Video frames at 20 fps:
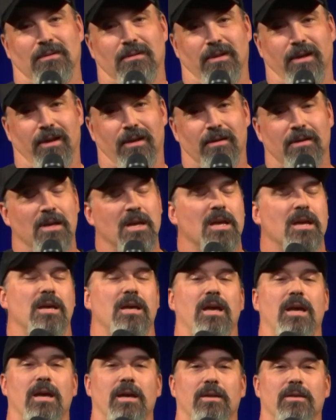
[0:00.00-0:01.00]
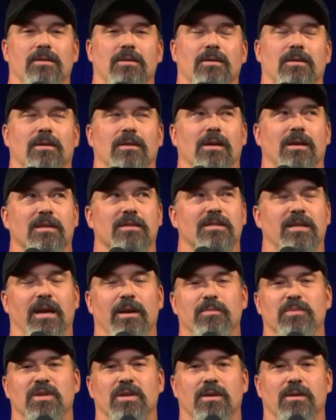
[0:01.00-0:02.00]
Yeah. And a lot of
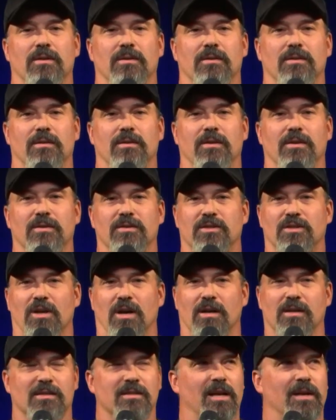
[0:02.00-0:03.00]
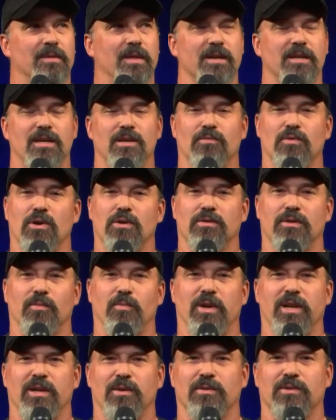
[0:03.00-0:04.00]
times his songs sound like he wrote them
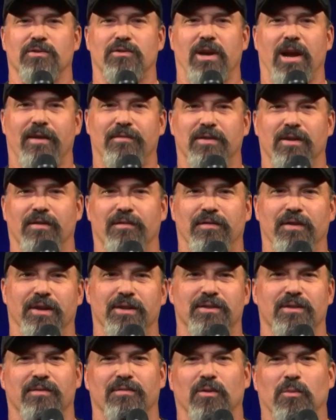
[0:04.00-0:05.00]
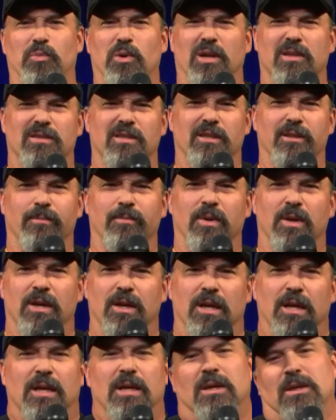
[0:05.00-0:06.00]
when he was drafting a fantasy football team.
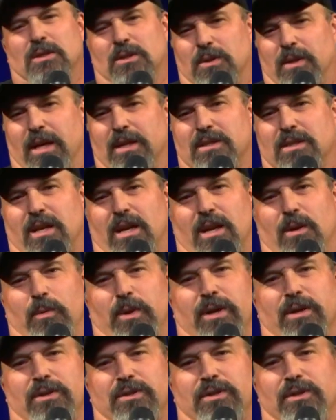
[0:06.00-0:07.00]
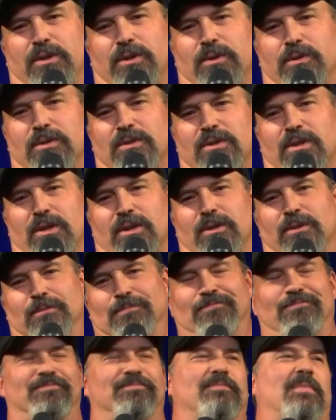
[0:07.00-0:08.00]
So that's kind of weird too. So
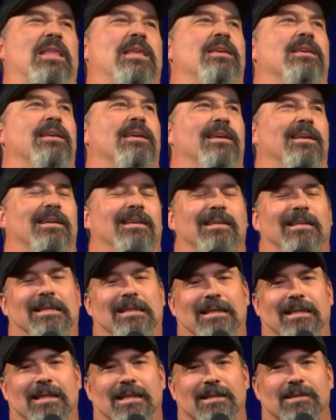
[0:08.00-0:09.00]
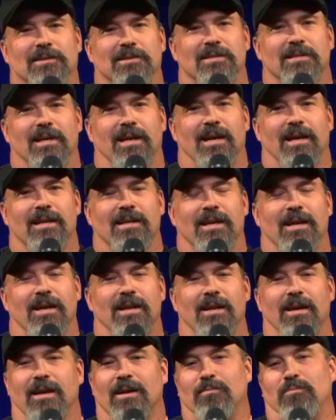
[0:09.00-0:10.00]
yeah, there's that.
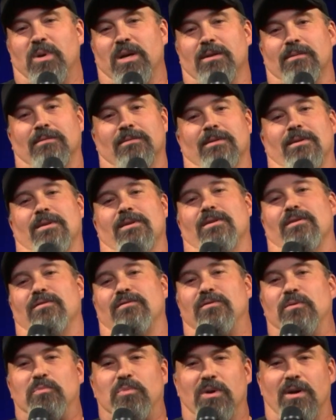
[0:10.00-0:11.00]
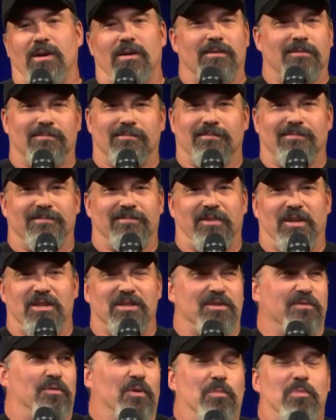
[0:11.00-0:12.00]
And but
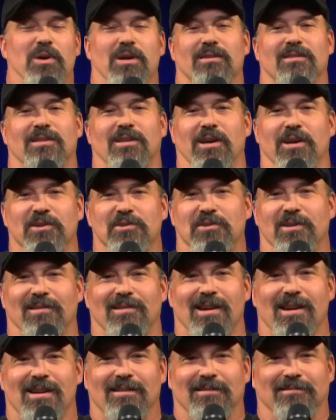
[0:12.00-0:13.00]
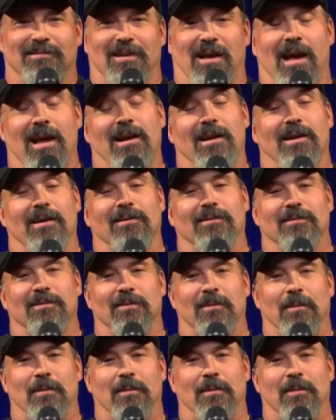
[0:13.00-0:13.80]
fantasy football is country, right? I don't know.